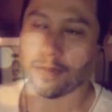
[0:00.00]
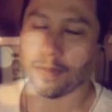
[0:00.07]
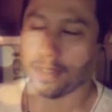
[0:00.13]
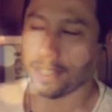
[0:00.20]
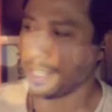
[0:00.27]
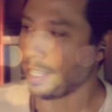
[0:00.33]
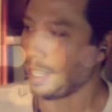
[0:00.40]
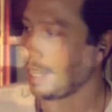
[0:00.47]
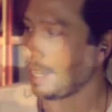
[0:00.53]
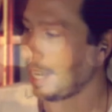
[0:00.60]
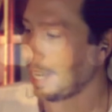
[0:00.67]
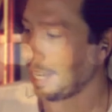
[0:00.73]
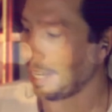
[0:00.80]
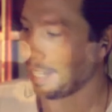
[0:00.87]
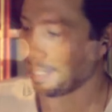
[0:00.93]
Did you
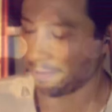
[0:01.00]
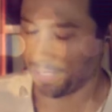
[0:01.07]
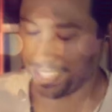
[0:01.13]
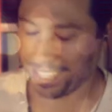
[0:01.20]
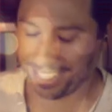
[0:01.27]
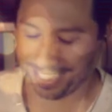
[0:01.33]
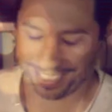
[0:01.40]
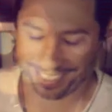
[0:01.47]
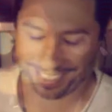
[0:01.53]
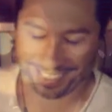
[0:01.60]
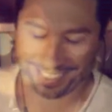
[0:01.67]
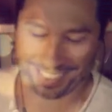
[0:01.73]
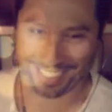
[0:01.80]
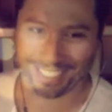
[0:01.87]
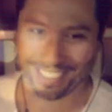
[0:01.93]
adjust your reading behaviors
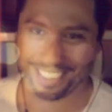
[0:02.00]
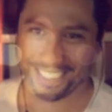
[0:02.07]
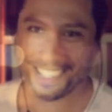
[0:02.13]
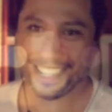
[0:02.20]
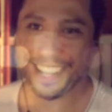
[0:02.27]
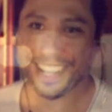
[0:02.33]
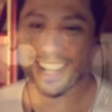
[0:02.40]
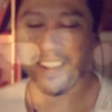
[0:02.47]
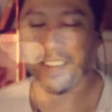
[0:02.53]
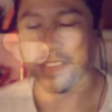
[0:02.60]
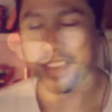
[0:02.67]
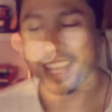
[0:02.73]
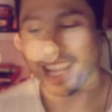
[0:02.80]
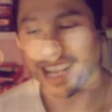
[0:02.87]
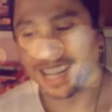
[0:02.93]
to manage the rage?